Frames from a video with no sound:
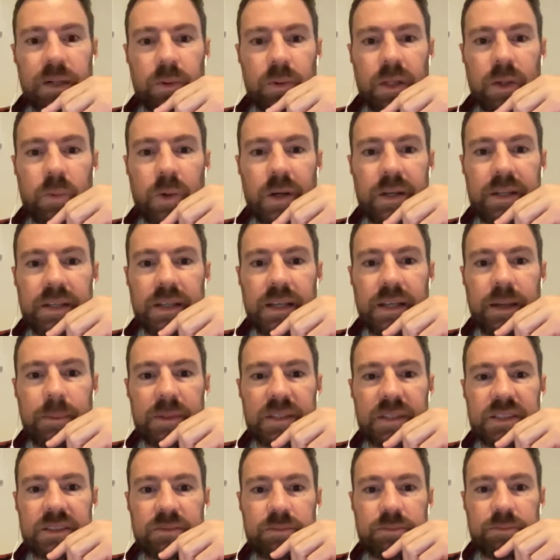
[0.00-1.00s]
well, I wonder how
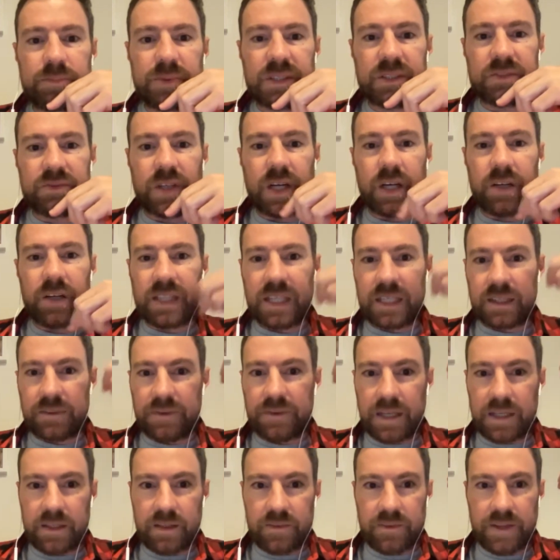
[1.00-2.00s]
much Bridge Road are going to
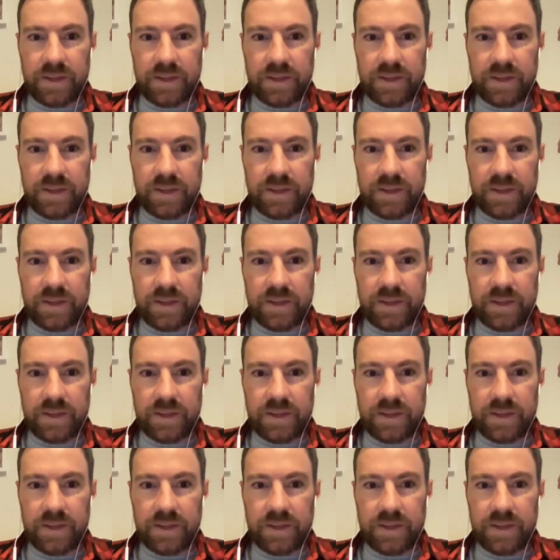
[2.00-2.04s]
value